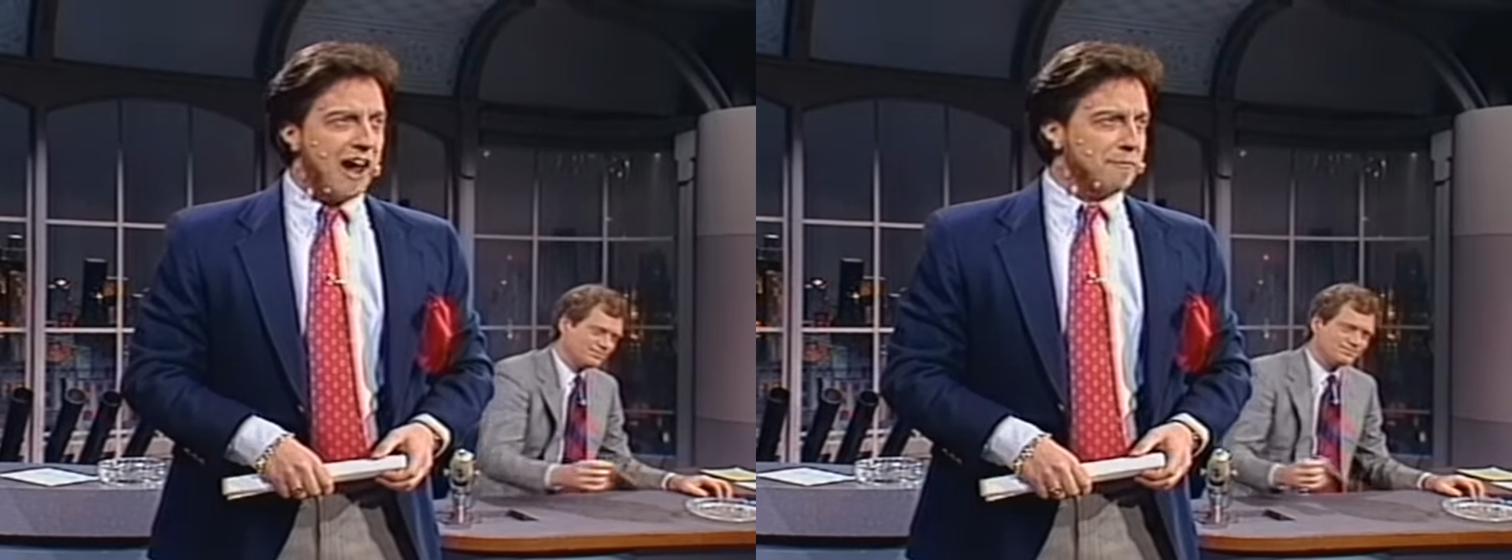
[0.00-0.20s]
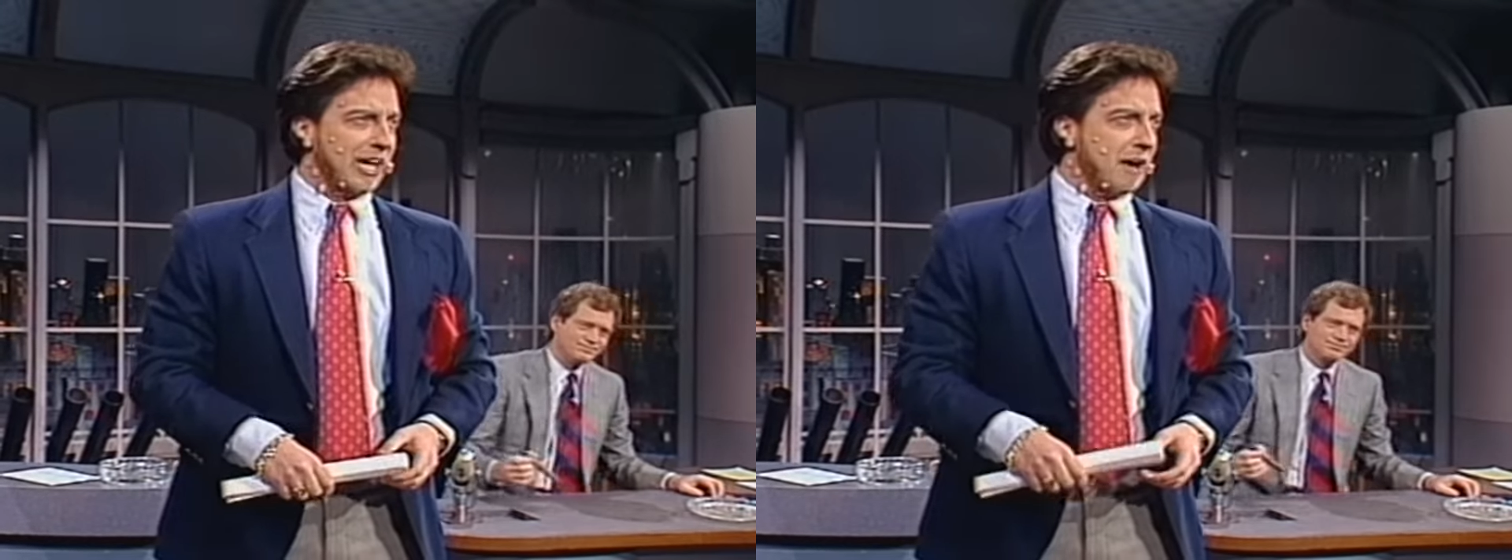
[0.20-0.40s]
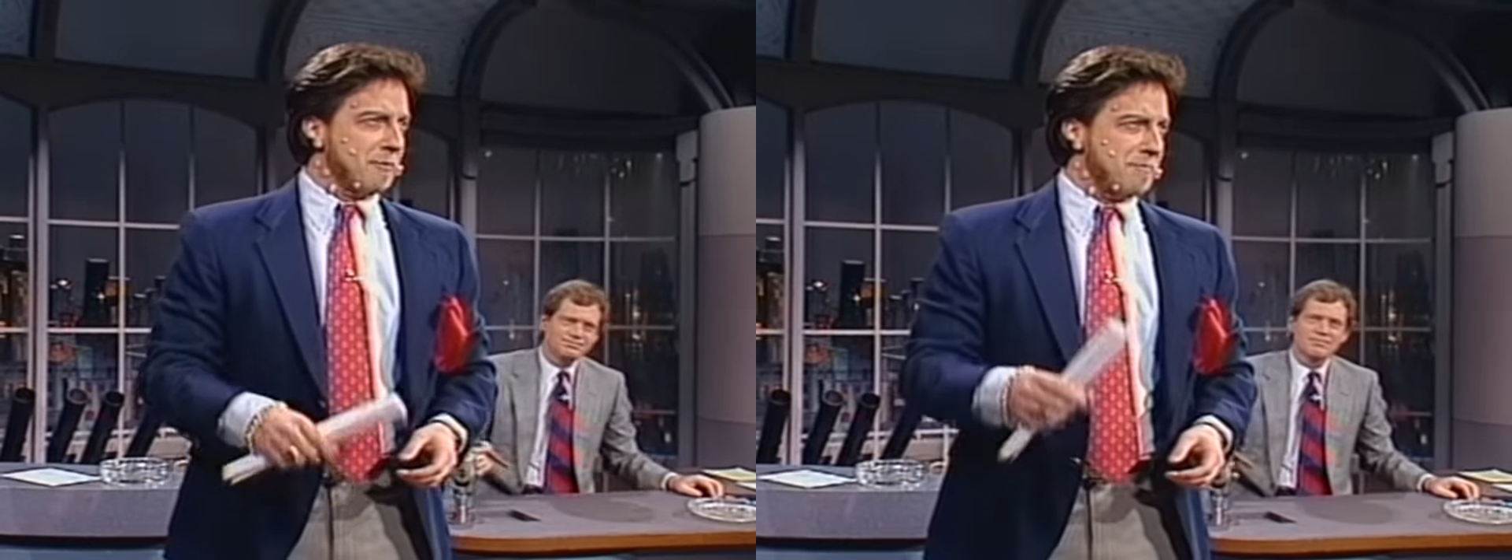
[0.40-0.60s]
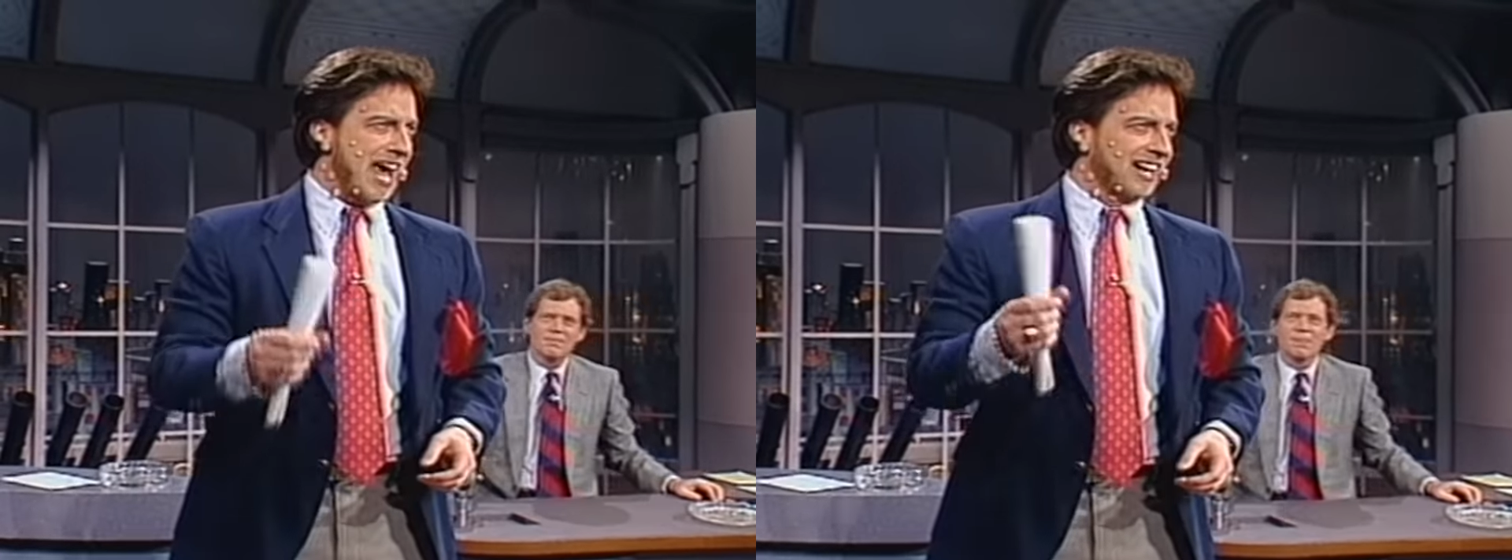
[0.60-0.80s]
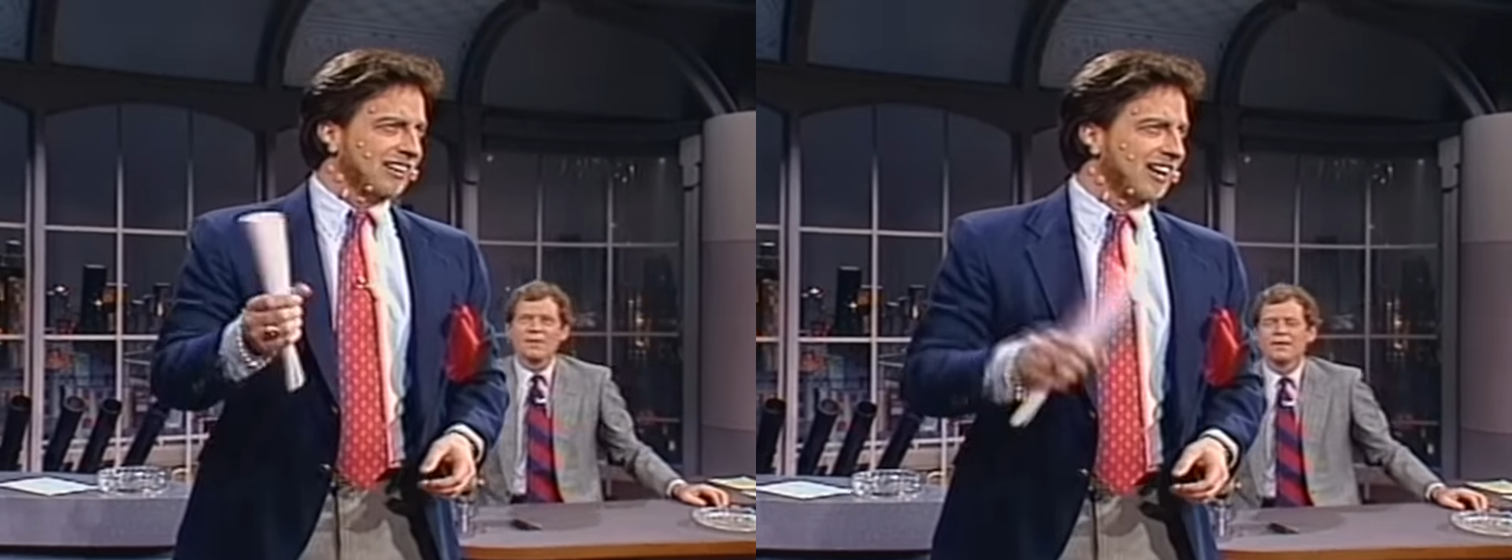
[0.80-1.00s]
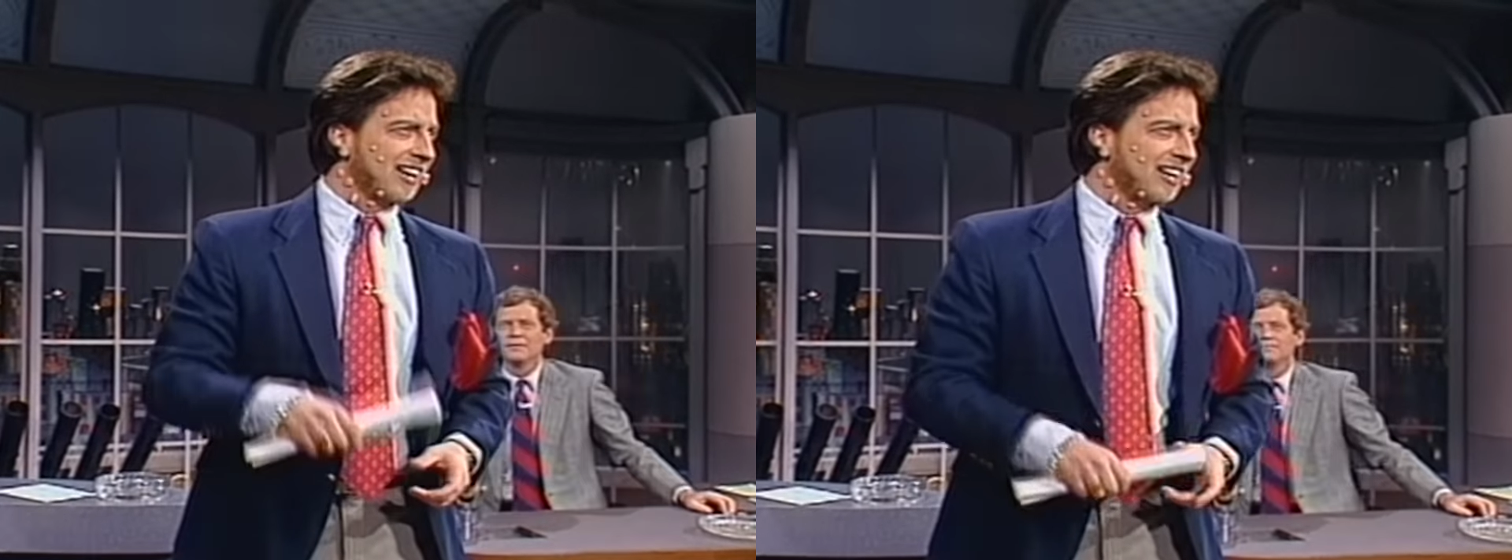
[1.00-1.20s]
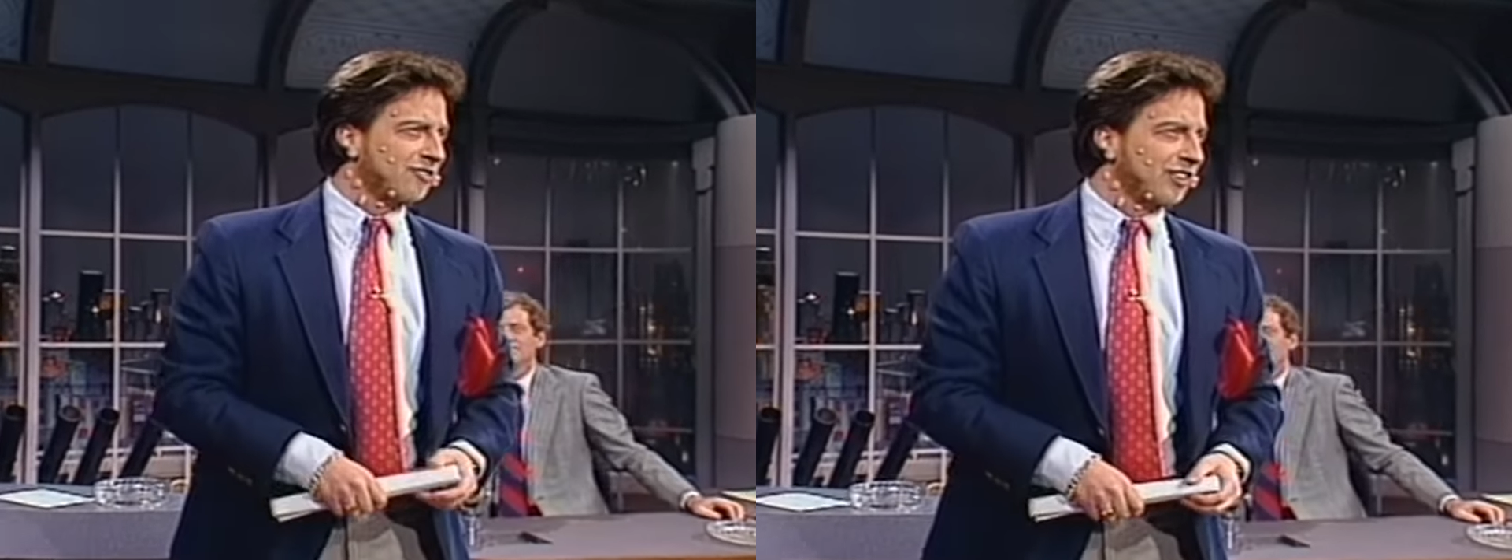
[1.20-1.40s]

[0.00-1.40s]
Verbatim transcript: pick up a pack of Luckies